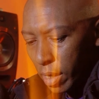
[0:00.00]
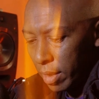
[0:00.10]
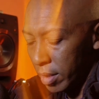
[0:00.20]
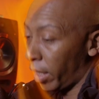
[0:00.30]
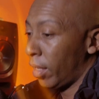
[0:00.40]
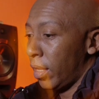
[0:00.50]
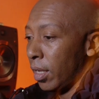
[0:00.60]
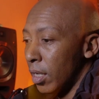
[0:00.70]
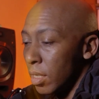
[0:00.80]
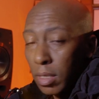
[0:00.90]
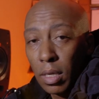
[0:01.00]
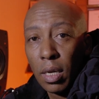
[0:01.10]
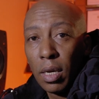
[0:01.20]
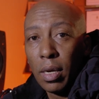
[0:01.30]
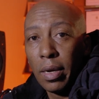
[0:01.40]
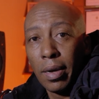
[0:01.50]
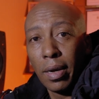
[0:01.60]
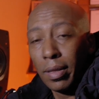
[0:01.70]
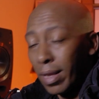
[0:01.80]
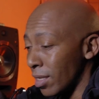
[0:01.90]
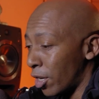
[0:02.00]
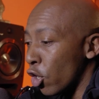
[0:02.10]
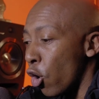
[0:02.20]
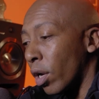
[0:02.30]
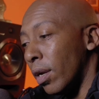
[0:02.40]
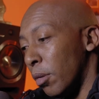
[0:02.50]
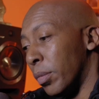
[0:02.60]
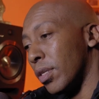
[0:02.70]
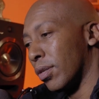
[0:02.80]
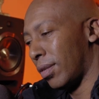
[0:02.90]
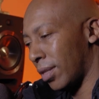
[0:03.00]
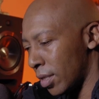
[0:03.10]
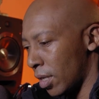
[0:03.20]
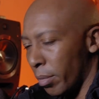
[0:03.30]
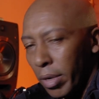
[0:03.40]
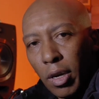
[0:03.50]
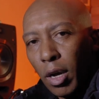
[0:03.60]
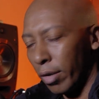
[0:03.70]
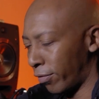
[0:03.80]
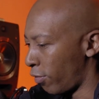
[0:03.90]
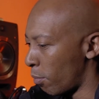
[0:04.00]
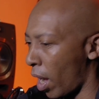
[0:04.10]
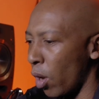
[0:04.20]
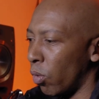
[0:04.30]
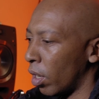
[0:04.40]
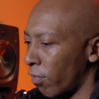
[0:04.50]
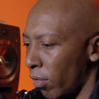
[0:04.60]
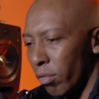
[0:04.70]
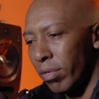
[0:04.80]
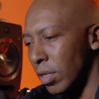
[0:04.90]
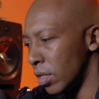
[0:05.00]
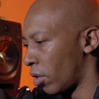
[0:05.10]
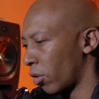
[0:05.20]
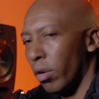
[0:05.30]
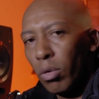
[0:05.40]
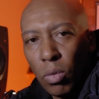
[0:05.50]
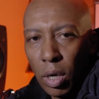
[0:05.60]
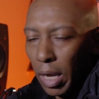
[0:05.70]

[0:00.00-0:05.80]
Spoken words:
The second thing is there's a record limit on this camera. Now, for my workflow, this is not going to work.